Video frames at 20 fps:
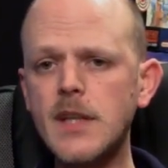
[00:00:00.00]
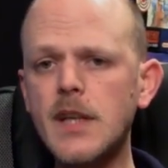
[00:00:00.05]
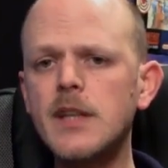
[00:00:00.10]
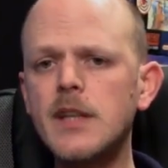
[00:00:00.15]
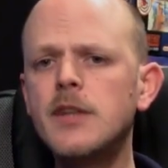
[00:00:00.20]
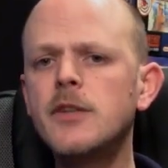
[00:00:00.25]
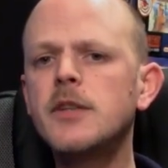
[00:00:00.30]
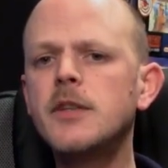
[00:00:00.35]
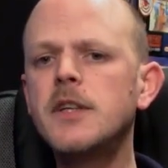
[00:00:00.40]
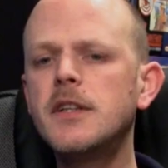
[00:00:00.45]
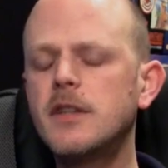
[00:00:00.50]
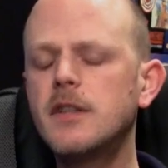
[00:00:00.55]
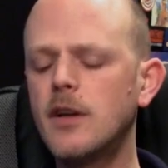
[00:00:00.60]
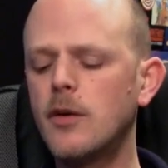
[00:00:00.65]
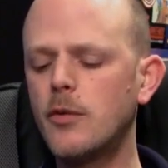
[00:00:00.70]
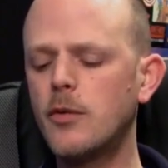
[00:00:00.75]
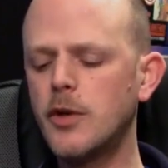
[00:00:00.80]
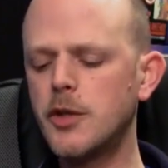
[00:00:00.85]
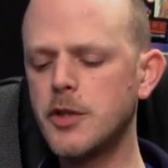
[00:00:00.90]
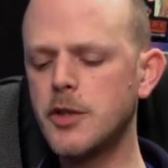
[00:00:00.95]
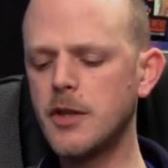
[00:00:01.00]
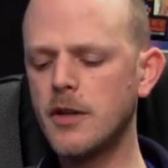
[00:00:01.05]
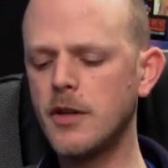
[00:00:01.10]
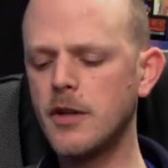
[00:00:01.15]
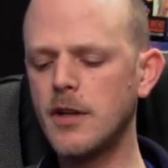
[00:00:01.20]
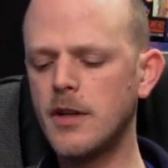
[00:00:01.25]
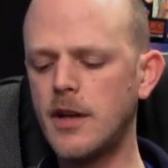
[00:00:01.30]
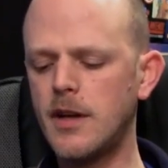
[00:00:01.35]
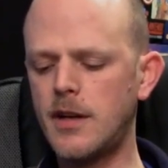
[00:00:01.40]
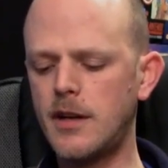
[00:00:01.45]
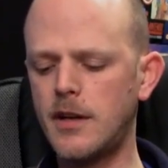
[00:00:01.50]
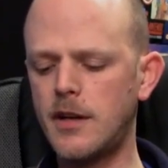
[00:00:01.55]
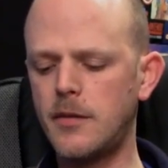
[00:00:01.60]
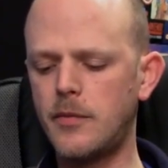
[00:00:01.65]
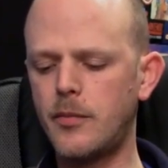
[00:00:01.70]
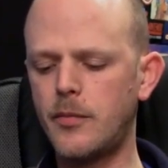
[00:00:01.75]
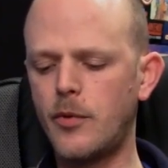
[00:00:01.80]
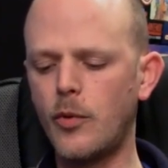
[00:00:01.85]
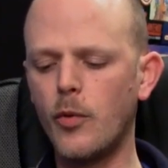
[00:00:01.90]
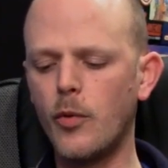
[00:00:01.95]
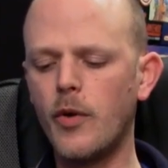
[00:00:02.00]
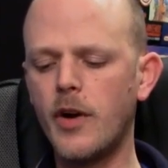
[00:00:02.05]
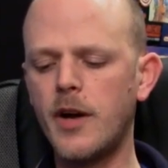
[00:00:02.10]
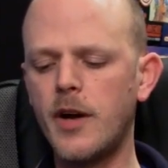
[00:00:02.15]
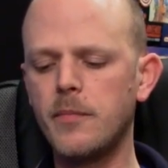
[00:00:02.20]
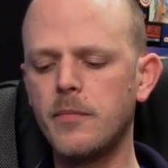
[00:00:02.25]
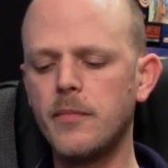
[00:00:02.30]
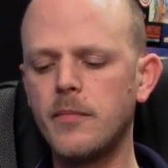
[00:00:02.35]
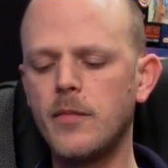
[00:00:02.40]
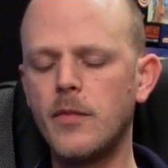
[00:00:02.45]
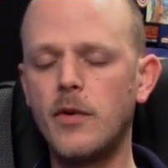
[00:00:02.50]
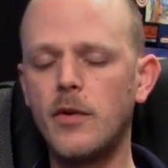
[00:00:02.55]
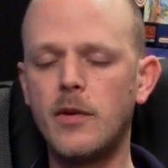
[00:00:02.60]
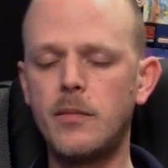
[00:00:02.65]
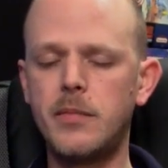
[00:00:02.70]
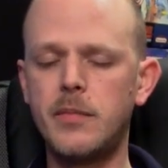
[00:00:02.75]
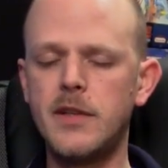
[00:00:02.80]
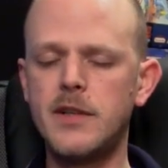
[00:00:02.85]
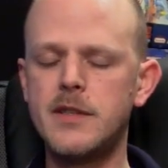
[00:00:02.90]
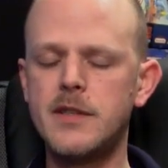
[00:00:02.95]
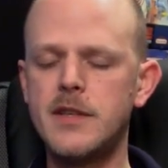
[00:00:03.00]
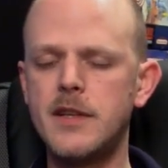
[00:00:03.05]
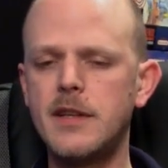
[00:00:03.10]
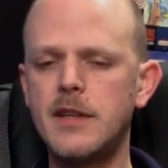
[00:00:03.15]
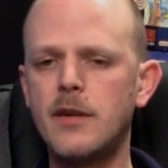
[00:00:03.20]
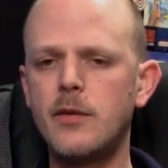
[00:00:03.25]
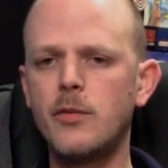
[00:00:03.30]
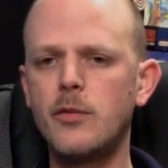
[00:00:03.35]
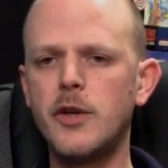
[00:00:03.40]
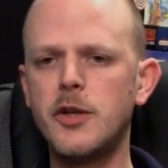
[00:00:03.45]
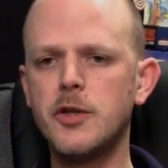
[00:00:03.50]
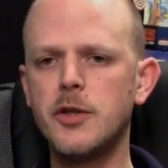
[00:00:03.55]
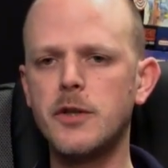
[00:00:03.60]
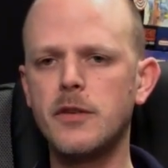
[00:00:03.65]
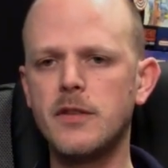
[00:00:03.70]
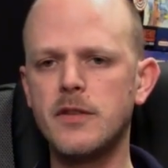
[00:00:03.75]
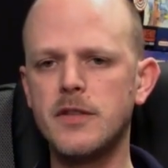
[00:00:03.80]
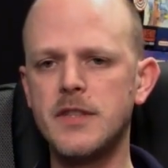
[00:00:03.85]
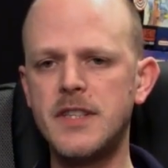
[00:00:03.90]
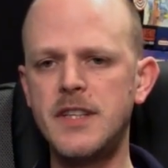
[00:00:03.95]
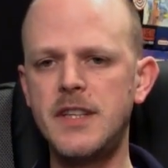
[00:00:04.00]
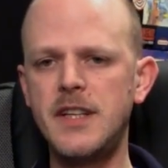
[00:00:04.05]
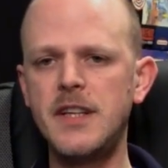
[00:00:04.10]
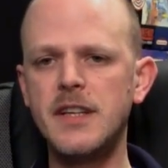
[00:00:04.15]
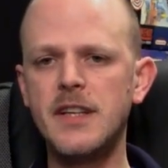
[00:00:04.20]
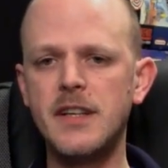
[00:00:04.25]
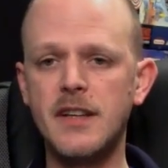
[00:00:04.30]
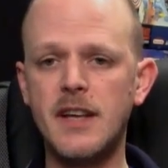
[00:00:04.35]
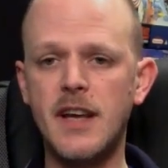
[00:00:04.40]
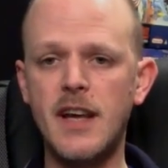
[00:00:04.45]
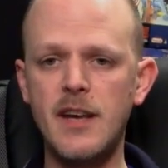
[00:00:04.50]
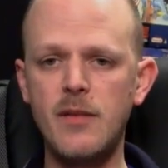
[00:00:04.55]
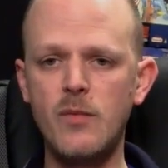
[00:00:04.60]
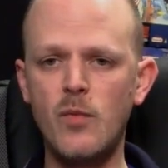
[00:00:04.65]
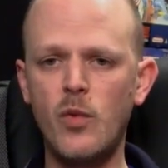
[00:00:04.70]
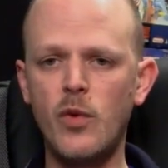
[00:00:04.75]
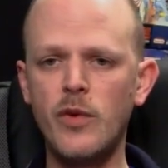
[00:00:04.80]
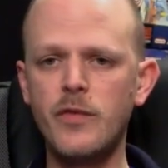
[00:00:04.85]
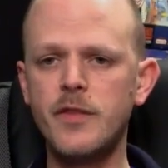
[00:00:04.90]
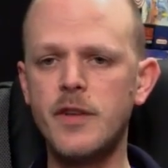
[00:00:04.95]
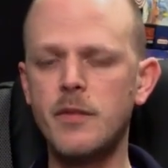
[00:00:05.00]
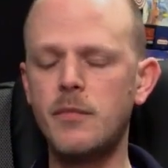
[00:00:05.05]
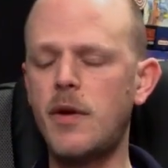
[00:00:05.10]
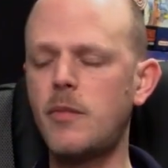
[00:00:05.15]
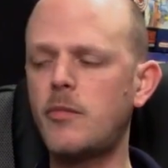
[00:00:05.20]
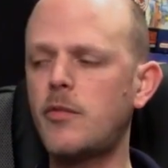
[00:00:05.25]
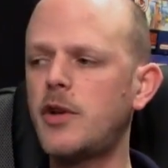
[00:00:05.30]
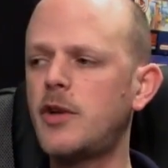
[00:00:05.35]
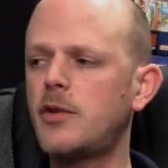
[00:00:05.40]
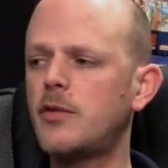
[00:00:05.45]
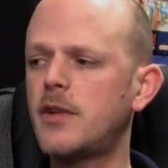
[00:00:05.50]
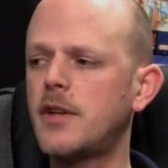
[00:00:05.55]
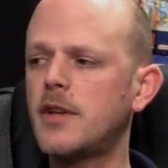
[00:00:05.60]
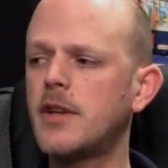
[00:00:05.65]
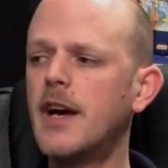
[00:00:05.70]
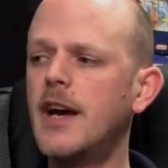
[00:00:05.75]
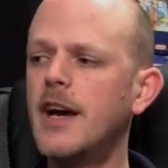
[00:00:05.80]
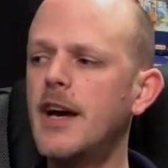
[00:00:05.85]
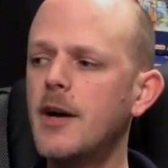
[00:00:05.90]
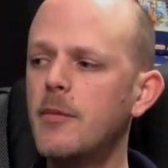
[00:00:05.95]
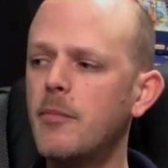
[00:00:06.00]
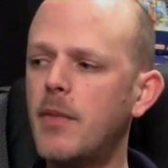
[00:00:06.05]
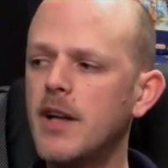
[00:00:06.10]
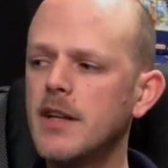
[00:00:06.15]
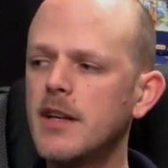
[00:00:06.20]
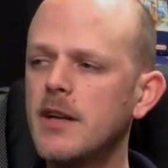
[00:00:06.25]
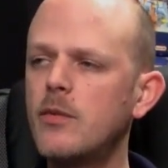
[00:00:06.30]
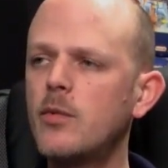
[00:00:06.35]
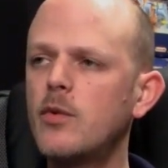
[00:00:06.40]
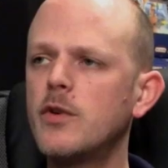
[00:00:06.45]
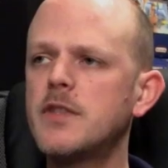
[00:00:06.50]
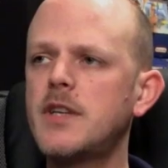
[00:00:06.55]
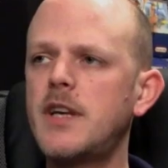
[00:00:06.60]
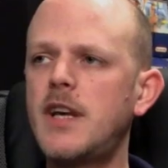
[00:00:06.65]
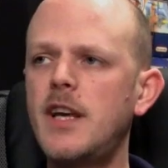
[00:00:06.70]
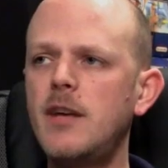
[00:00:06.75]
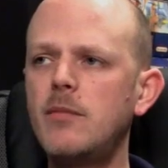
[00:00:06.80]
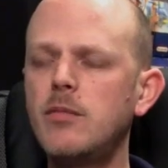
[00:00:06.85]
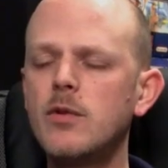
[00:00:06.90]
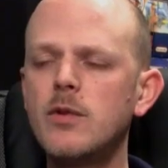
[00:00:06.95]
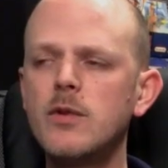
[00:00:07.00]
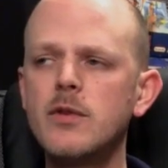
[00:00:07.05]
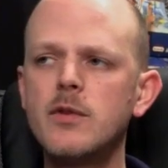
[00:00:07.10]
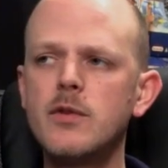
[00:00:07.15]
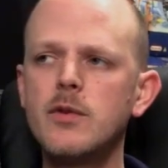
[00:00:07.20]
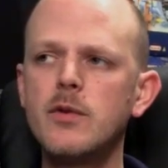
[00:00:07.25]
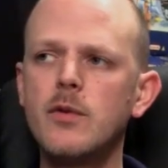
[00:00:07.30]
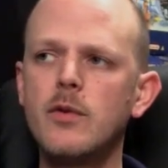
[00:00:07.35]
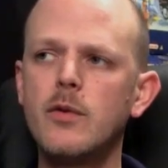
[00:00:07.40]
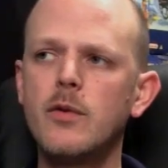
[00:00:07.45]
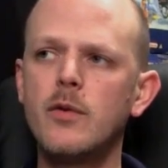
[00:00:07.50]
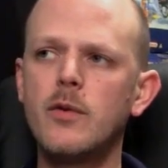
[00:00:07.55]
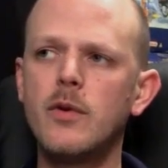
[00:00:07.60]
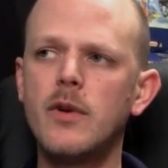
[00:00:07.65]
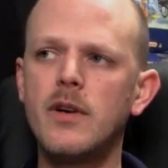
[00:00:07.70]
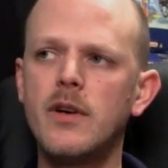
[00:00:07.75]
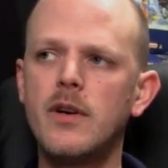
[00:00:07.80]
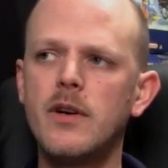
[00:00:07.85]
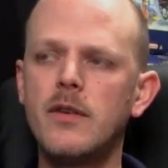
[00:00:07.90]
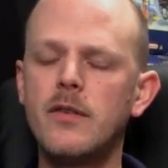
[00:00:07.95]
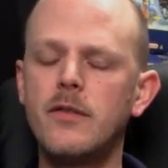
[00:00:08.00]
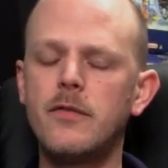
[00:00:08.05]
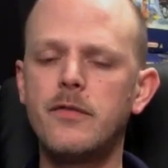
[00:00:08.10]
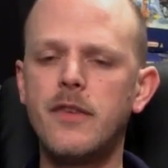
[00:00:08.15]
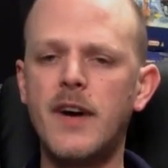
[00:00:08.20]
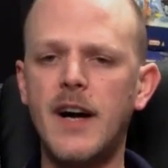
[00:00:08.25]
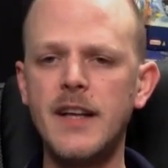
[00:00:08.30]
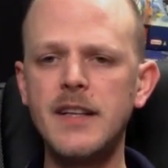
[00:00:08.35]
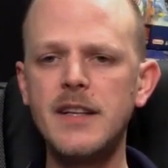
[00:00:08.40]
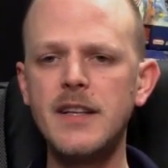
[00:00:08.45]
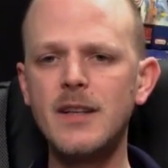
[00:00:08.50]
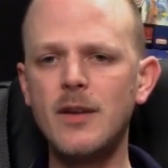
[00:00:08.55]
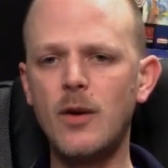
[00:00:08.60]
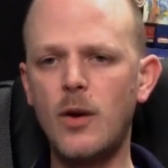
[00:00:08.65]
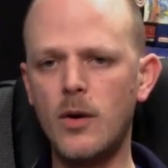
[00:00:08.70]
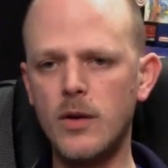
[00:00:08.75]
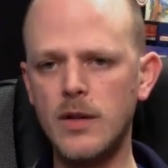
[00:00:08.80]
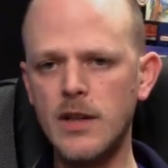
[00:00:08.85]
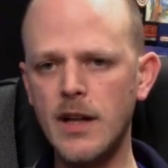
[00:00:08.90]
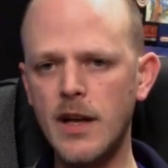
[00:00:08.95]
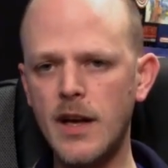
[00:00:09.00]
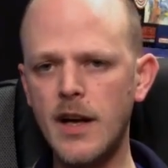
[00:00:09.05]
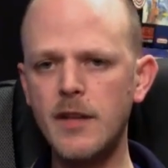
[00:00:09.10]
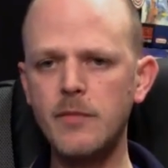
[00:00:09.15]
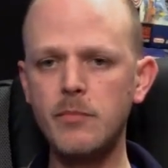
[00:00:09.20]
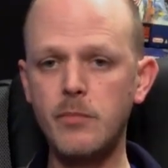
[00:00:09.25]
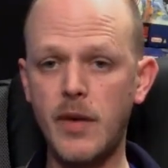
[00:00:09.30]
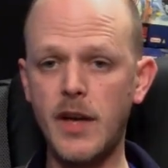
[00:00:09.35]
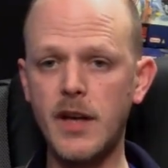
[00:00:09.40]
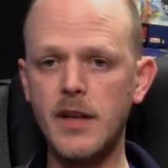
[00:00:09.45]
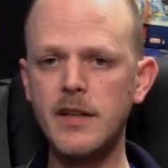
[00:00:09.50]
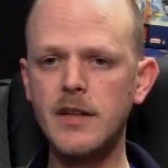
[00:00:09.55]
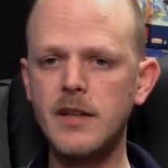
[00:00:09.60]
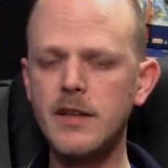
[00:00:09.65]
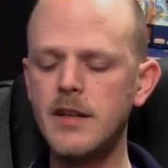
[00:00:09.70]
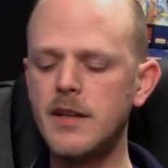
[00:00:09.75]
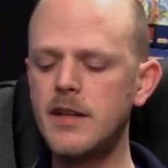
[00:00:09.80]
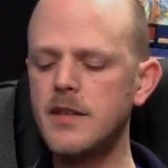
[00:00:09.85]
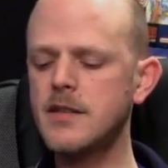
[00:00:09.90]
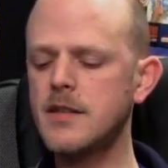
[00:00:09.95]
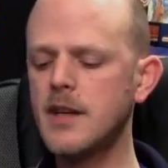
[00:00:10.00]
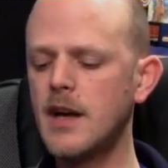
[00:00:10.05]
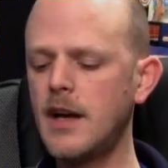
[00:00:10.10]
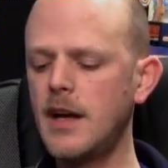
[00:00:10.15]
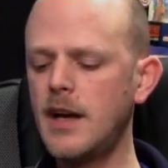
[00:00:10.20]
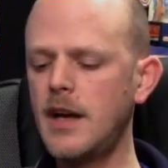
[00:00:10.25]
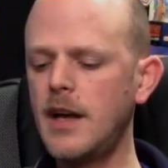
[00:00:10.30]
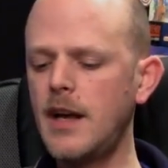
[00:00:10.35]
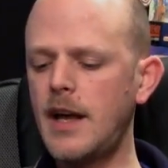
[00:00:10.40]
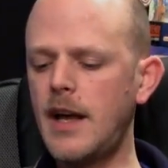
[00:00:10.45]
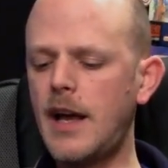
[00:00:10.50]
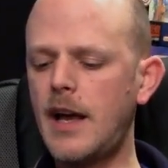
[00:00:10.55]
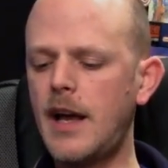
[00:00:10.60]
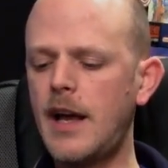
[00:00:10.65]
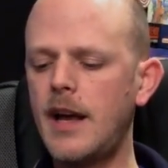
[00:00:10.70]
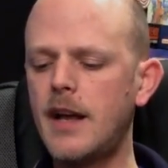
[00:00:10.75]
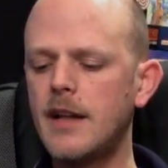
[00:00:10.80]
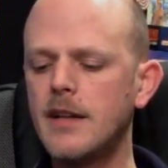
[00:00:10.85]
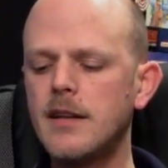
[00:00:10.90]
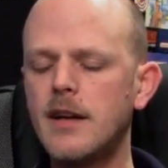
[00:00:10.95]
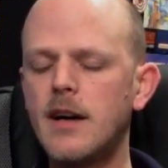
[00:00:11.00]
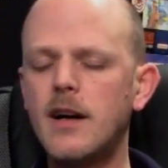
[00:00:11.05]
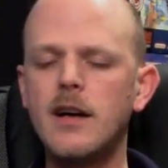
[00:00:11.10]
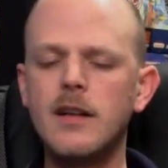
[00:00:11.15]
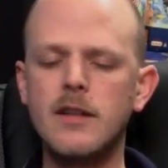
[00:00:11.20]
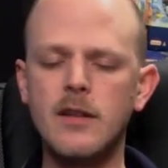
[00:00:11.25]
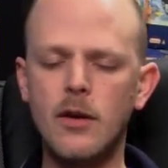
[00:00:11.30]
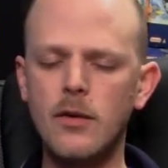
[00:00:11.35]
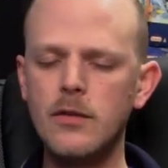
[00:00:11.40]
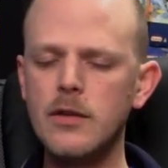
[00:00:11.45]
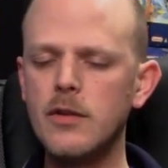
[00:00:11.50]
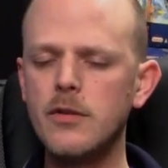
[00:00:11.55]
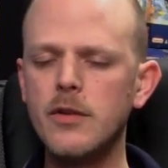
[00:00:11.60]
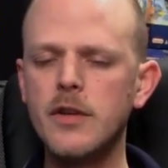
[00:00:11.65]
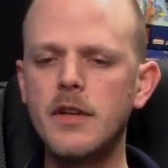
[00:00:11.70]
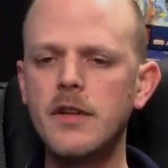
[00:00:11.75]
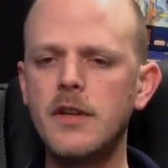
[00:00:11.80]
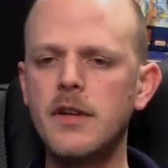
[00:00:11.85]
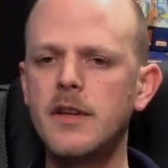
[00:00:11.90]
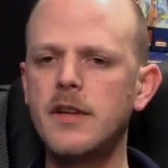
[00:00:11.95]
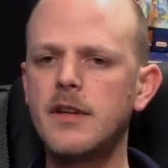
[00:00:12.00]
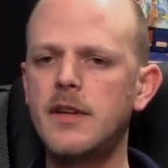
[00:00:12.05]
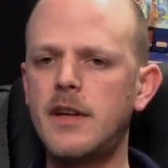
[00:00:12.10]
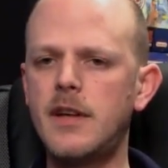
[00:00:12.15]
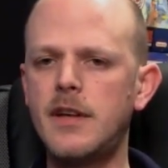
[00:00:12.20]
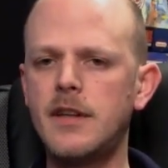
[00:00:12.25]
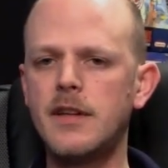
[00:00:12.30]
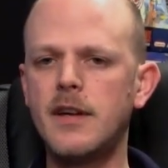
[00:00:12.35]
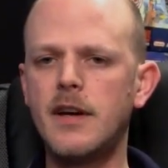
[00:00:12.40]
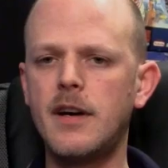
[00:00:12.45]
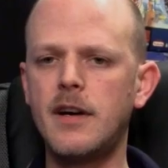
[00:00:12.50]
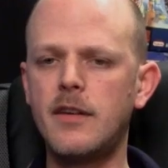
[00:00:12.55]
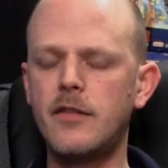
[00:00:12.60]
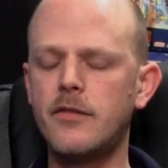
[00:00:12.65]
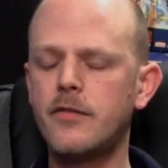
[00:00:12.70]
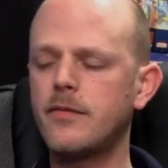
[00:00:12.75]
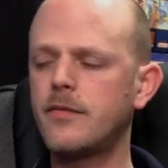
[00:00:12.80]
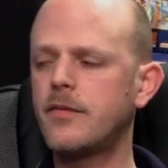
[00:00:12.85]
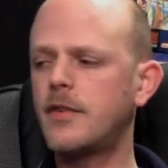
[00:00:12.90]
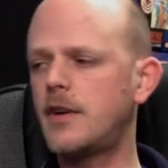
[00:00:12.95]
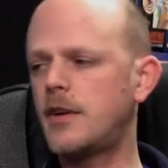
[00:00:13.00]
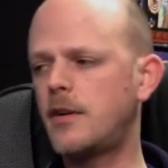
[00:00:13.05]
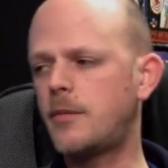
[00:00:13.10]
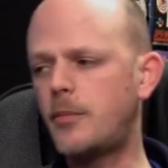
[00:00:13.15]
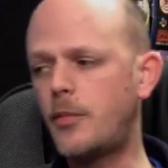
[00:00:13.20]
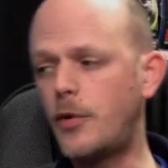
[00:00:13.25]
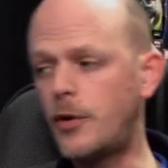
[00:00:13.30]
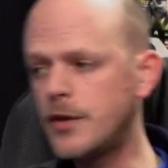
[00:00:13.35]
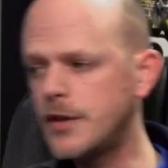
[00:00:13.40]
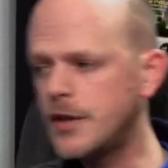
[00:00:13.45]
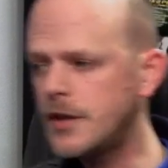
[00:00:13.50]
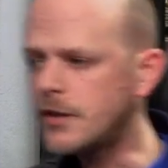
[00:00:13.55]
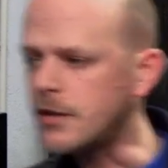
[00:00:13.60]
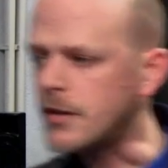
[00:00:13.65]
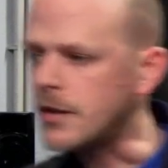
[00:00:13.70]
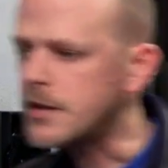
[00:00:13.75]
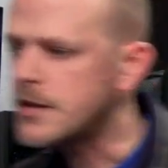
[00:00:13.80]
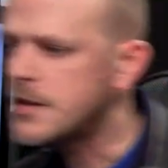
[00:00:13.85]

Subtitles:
You need the original program, or let's say the original CD that came with the memory unit. But I was able to find it online back in the days, and I downloaded it and I've burned it on a